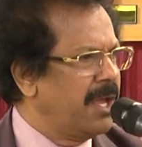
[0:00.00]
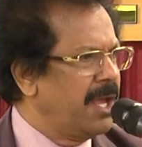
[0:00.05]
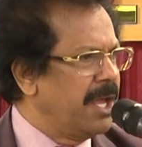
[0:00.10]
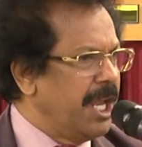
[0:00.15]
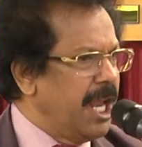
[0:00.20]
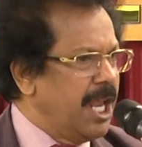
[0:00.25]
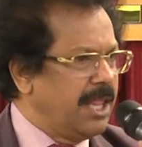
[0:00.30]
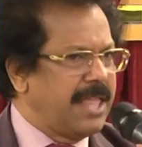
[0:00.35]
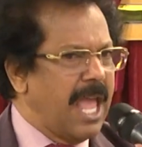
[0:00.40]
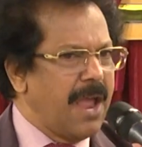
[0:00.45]

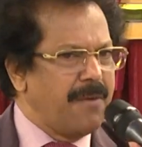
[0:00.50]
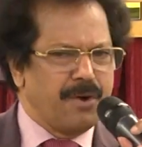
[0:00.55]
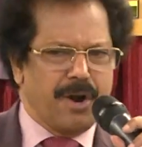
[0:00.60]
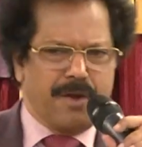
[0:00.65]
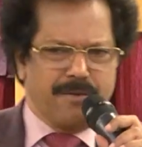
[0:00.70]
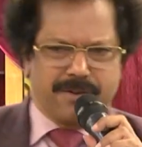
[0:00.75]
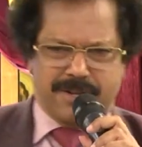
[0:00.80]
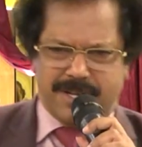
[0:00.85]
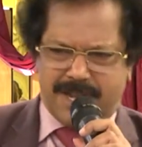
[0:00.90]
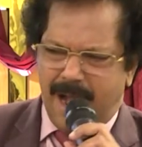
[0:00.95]
They would
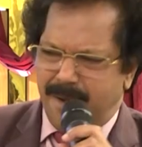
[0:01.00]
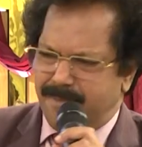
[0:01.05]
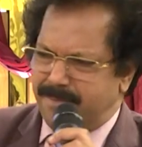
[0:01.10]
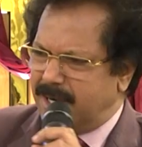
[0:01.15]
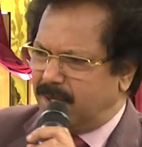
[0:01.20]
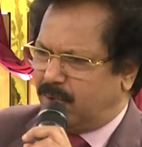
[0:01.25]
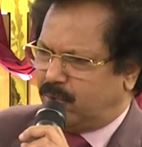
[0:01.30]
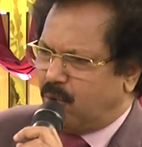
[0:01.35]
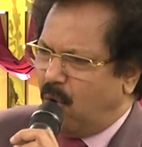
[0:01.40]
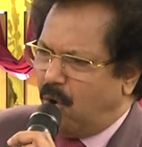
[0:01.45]
have come
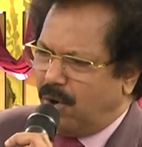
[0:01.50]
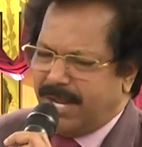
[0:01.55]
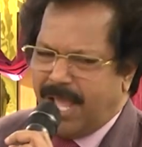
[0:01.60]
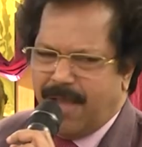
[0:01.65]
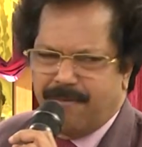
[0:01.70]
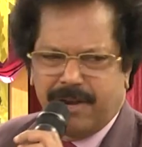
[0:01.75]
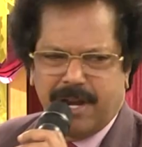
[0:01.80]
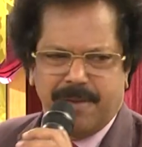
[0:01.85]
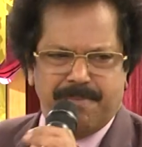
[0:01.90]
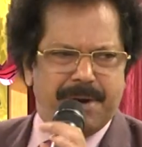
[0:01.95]
and told
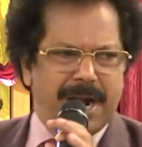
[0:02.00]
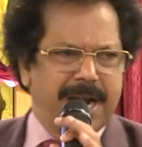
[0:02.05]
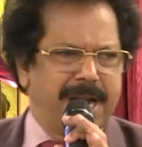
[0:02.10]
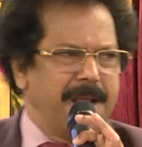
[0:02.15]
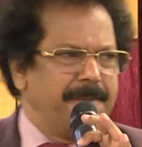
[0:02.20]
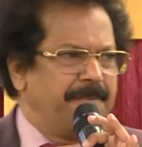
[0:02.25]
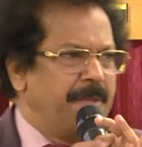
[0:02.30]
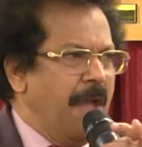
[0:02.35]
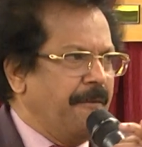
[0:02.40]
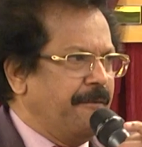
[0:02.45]
everybody,
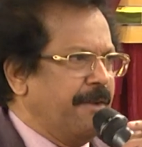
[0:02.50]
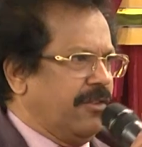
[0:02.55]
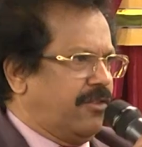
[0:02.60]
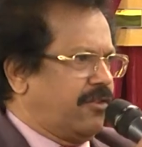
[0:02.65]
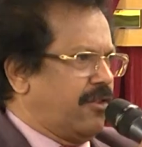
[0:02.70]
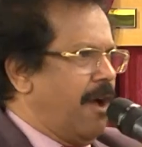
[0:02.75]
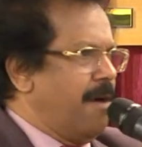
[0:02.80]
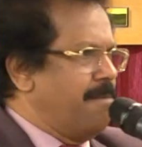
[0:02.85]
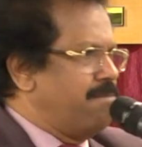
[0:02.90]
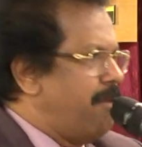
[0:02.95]
we
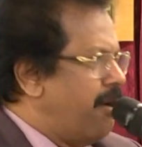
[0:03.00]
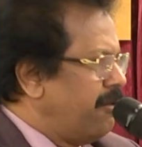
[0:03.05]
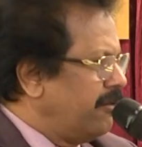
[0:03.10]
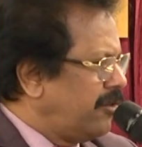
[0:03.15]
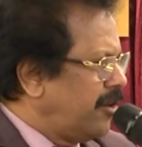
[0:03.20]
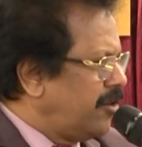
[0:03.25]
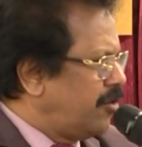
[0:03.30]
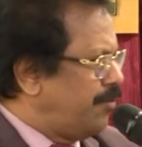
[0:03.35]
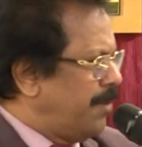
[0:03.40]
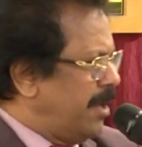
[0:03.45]
saw
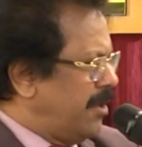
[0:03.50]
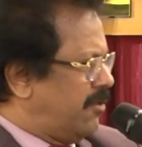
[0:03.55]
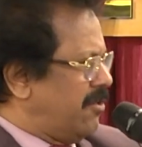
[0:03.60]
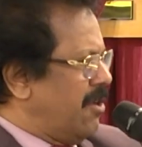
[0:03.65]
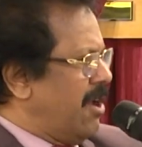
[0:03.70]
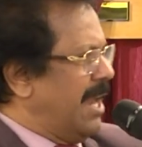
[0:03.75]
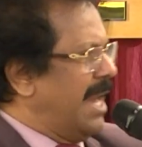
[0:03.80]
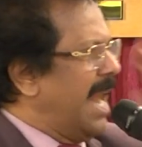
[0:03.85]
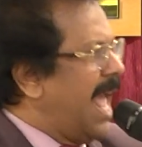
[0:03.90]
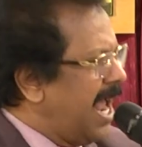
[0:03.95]
Moses, we saw
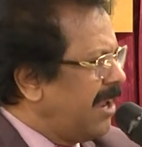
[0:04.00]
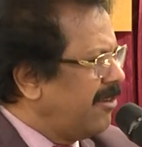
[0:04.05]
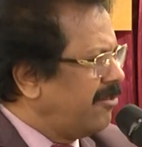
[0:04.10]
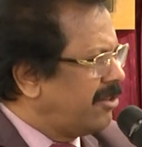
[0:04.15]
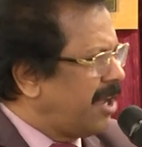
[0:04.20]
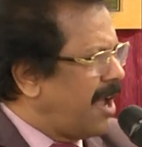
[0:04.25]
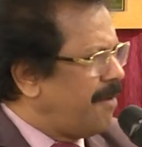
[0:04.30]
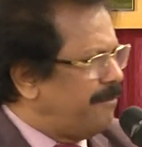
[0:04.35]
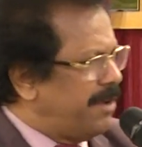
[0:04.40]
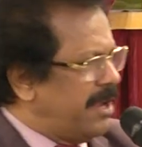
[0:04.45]

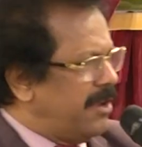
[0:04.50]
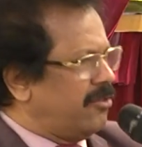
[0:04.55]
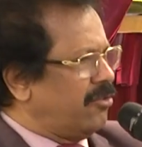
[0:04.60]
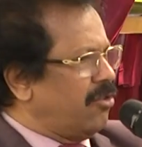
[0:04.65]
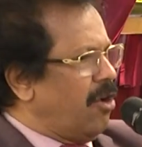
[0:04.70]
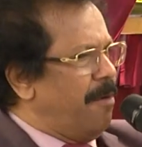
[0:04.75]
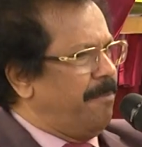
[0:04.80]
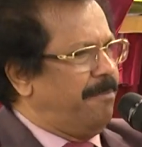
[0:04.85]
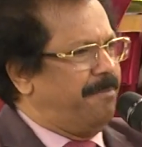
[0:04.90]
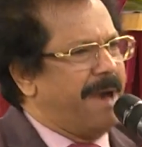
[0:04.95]
Elijah, we
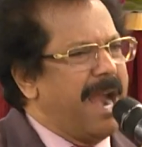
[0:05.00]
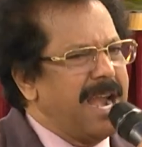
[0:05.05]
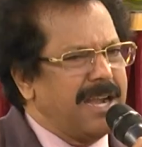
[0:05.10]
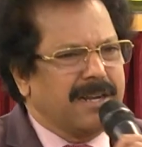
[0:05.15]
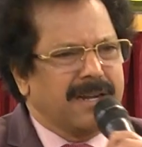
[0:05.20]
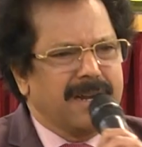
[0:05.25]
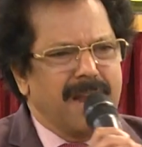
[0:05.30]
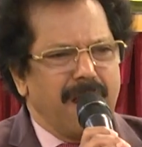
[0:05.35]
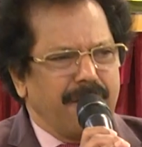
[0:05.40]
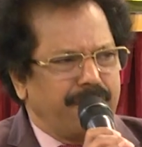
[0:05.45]
saw
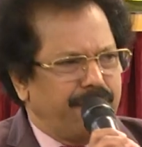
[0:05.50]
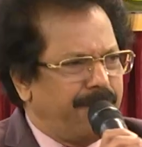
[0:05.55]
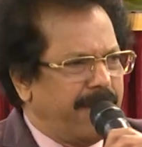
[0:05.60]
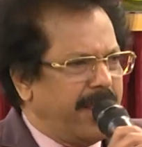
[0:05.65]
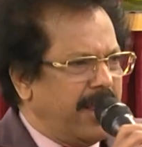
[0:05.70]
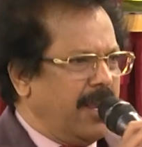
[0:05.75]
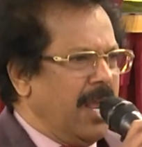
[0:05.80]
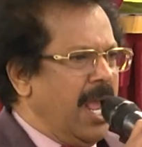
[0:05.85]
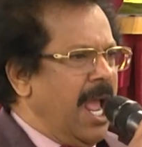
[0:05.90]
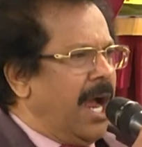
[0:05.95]
bright cloud,
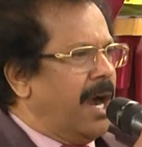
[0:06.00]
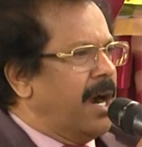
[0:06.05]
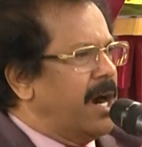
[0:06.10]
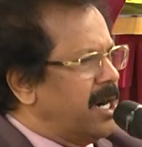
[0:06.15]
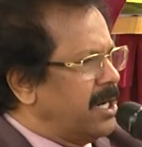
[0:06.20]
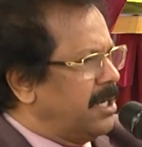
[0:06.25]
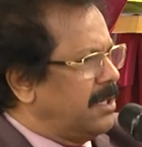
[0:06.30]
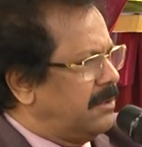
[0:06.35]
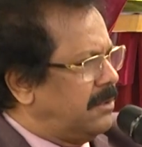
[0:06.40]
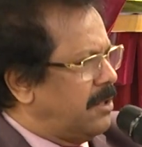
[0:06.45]
we
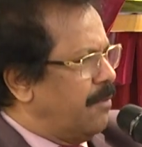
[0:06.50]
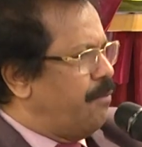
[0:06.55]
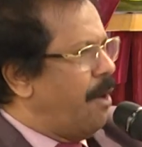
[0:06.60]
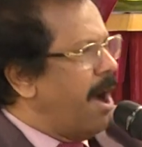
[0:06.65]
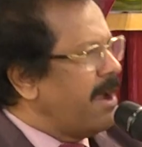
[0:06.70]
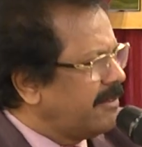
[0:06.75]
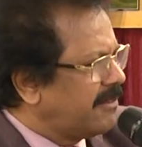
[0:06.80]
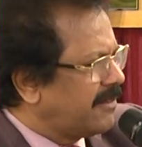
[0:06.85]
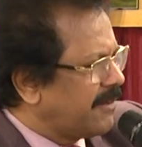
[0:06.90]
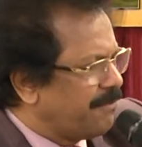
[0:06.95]
heard the
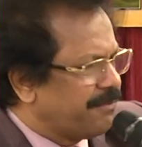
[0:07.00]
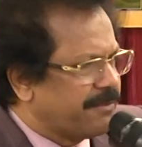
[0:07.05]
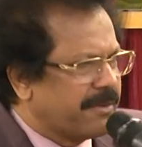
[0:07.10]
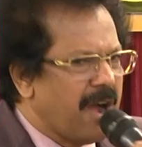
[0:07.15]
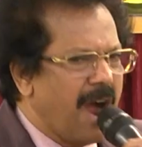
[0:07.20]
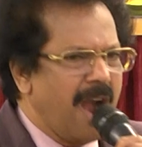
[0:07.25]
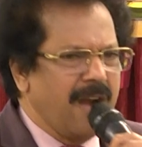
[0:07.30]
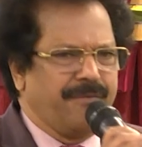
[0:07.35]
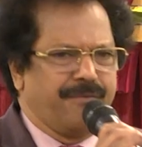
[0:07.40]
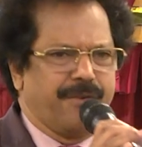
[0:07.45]
voice of
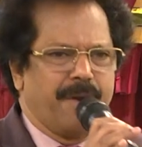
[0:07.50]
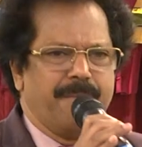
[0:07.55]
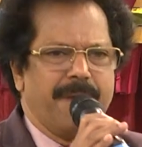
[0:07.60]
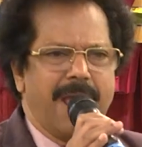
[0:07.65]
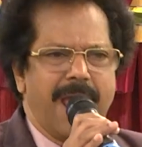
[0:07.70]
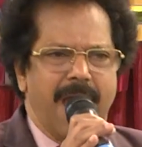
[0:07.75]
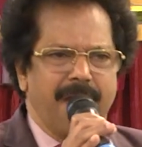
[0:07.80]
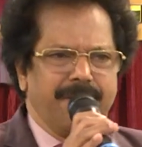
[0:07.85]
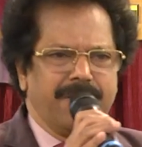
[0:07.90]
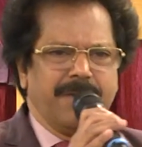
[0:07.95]
God from
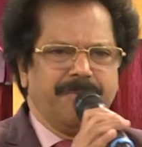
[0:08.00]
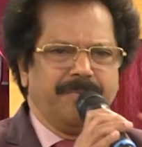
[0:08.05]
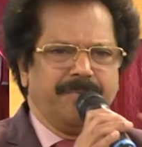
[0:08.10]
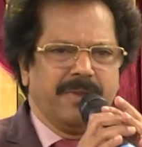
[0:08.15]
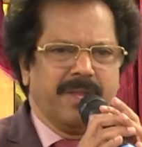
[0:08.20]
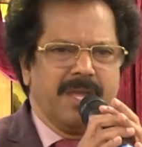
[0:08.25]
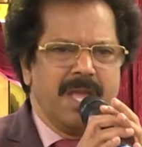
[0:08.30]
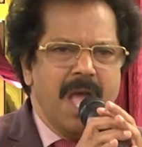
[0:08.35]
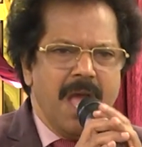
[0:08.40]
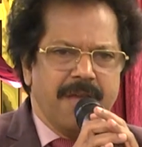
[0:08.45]
heaven
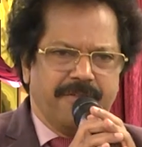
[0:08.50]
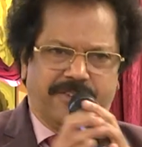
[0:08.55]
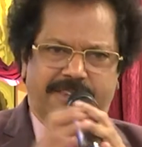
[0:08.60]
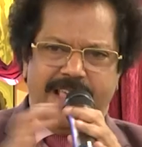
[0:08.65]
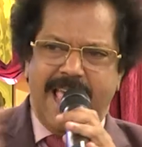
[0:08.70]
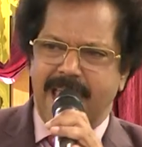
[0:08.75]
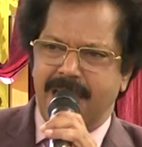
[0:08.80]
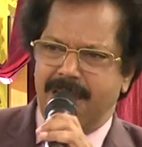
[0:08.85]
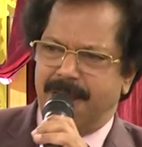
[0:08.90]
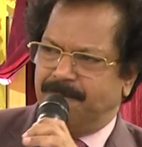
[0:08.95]

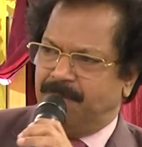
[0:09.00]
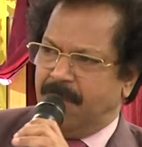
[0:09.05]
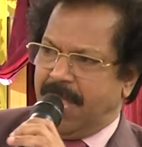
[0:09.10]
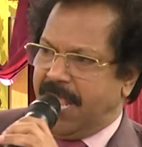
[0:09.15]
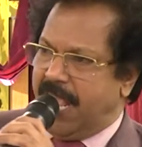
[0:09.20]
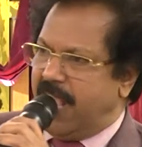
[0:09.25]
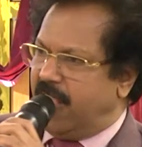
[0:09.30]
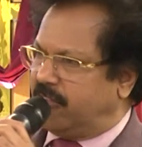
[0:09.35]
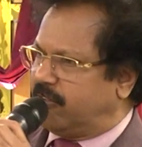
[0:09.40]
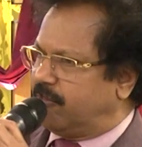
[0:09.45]
saying,
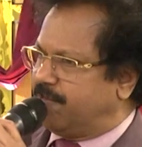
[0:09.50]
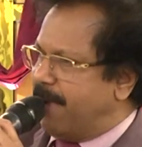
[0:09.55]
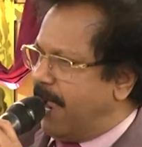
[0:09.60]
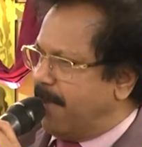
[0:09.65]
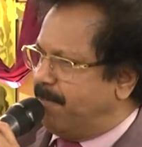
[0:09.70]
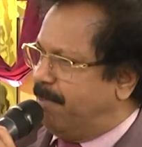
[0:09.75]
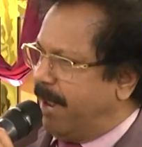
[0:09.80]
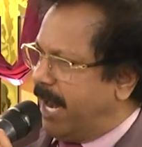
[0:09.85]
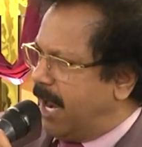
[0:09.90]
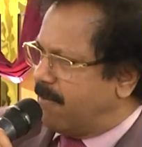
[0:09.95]
he is my
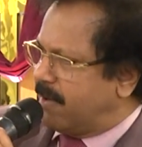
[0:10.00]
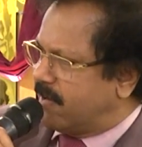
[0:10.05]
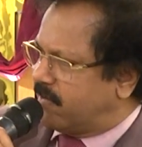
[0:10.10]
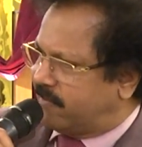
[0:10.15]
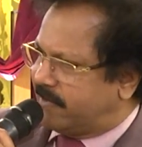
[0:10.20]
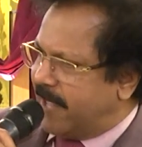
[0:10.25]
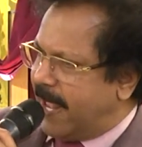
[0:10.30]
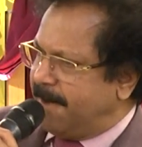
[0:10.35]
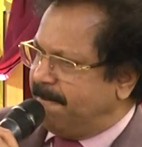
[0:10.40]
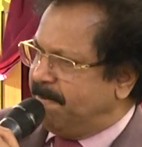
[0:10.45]
beloved
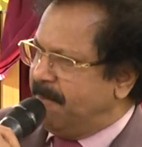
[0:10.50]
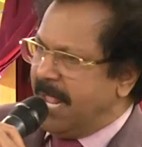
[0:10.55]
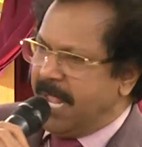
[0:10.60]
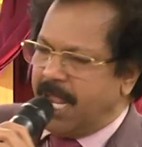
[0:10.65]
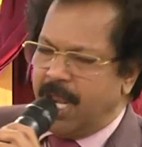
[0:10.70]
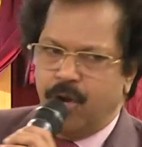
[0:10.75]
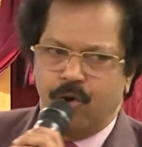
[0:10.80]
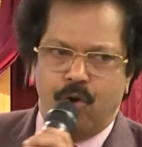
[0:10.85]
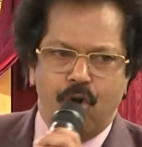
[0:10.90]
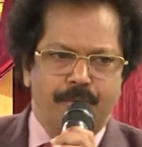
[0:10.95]
son
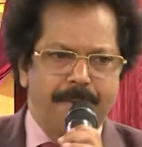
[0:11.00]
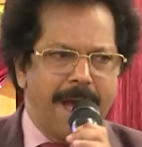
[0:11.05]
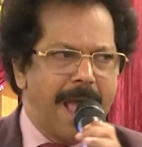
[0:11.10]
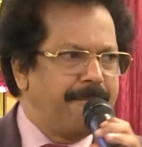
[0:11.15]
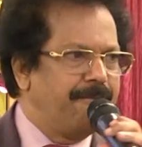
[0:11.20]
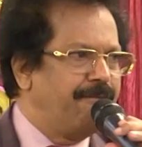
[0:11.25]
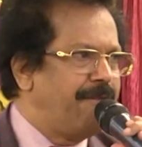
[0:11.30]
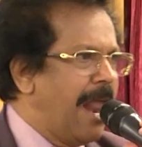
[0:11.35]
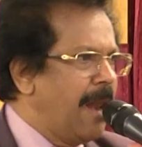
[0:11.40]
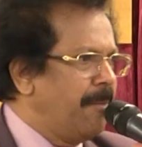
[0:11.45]
in whom I
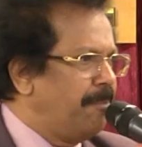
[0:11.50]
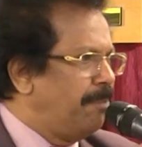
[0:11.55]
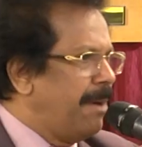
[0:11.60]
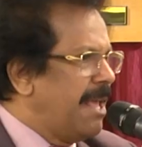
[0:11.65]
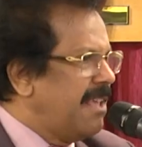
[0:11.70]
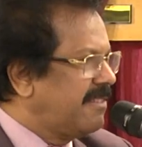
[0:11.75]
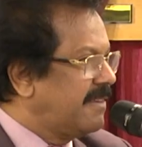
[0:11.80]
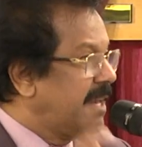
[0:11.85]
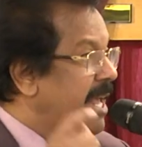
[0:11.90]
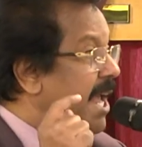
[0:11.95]
am well
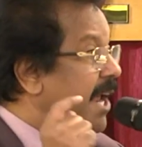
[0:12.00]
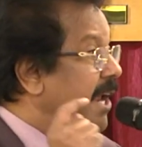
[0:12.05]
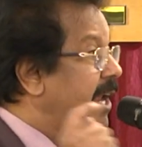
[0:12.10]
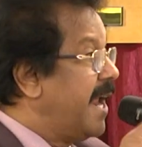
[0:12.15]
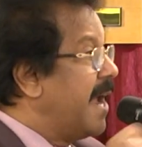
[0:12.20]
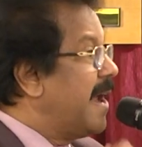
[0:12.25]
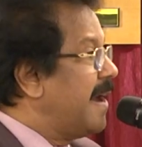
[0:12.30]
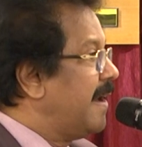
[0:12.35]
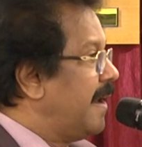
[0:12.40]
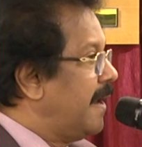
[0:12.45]
pleased.
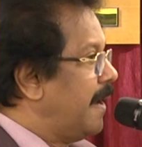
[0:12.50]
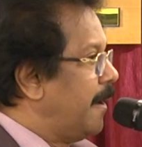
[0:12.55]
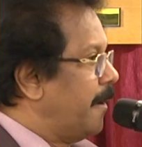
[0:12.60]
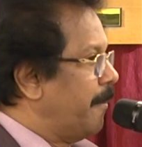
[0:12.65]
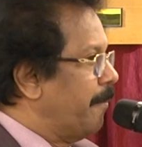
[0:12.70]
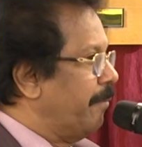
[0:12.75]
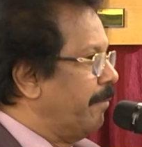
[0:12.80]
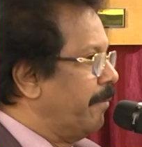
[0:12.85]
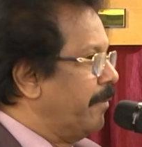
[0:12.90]
Hear him.